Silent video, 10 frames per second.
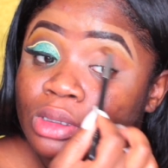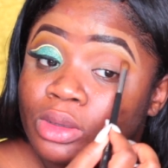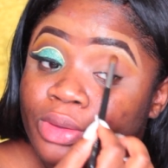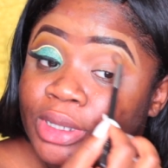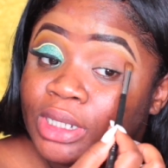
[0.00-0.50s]

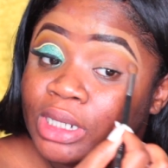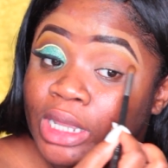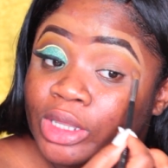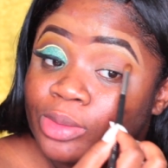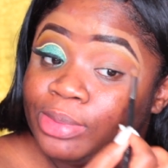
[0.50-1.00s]
Going in
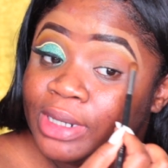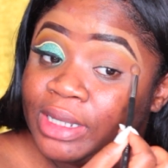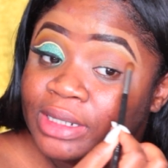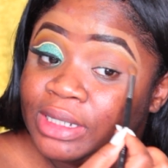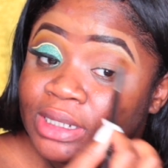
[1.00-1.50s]
and you're
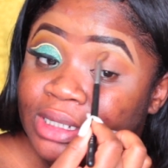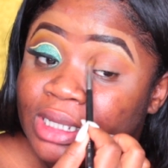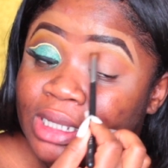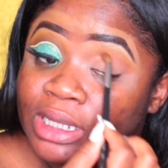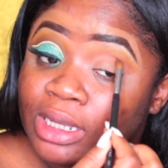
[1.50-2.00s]
blending
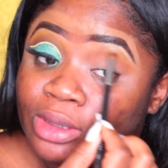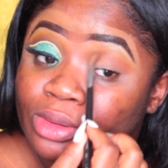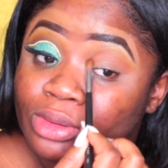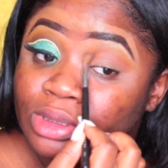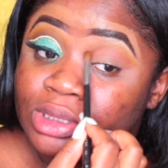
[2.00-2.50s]
it
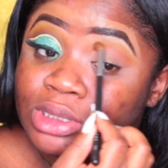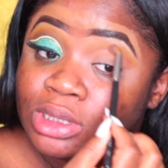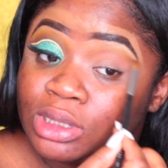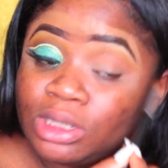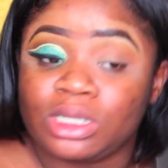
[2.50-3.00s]
out.
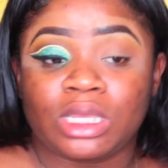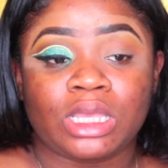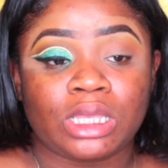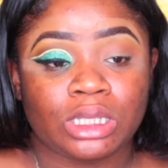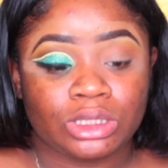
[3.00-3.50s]

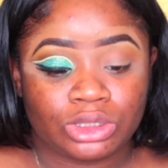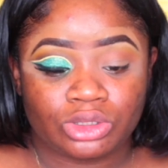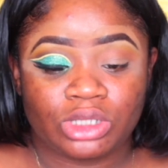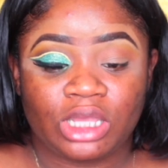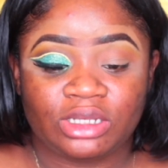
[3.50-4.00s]

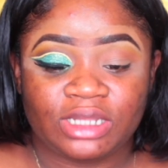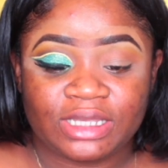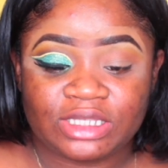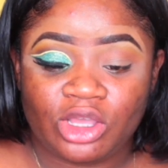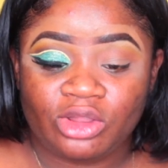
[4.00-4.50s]
So now the
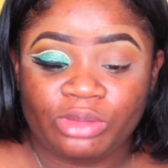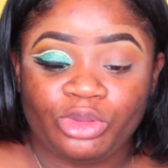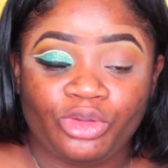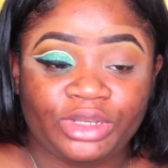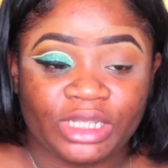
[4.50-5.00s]
next color
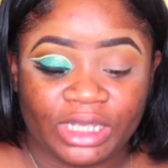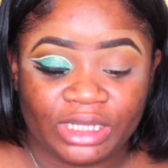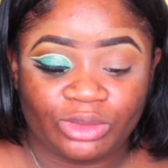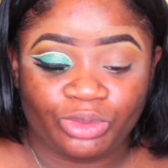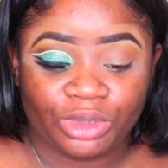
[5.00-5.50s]
I'm going
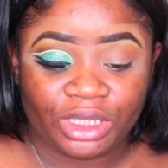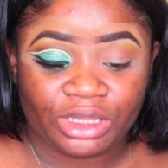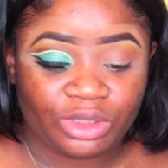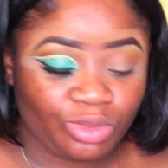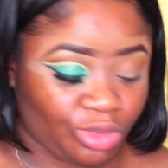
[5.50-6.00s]
in
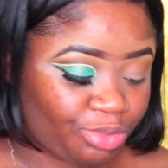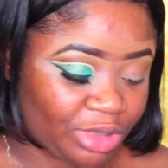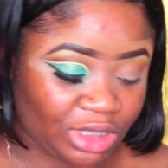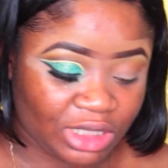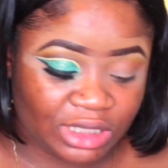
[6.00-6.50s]
with would
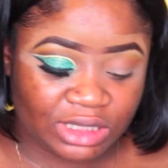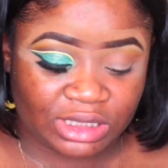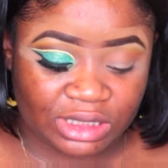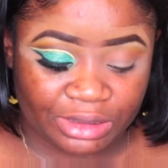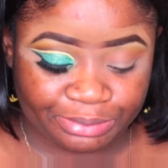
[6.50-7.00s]
be
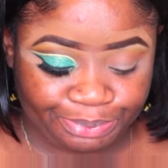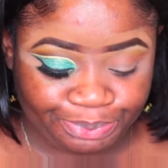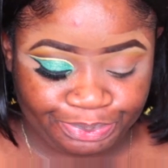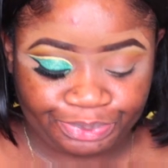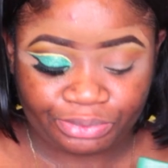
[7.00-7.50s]
this
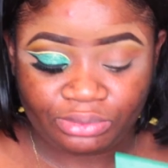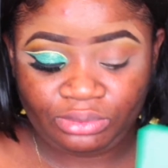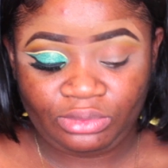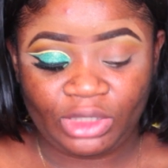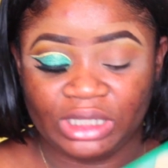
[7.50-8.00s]

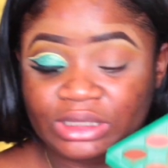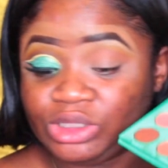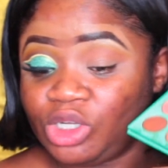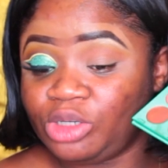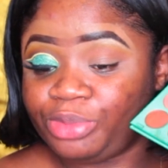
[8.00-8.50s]

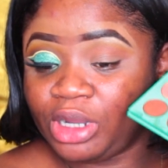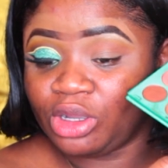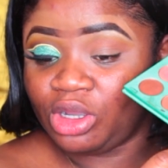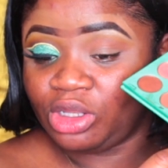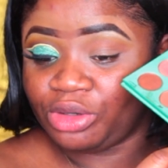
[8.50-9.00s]
dark
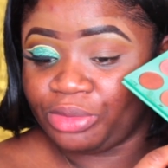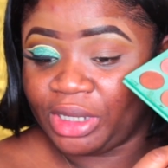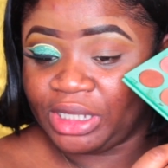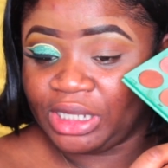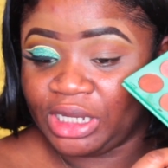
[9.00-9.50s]
brown color
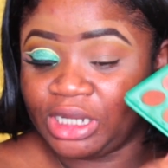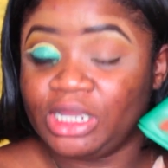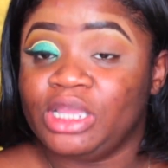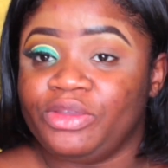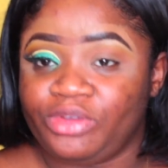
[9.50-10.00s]
right here
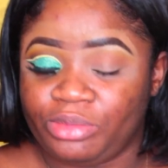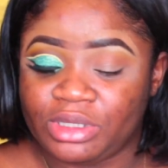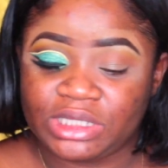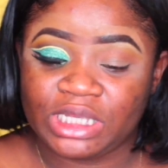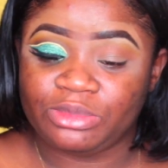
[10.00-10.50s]
from
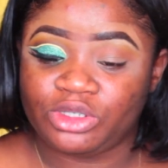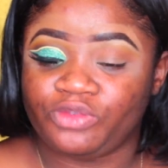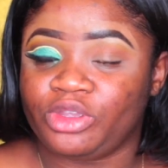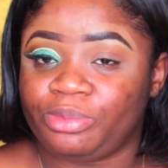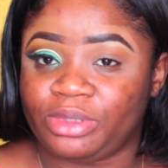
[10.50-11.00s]
the same
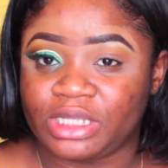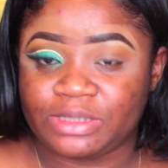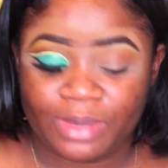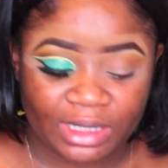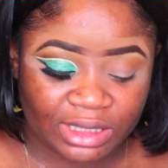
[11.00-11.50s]
Juvia
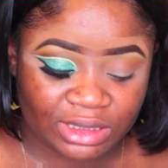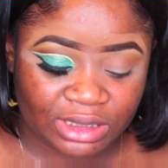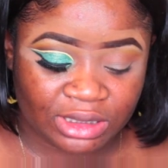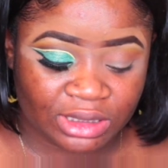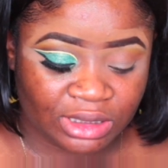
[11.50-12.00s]
Place palette.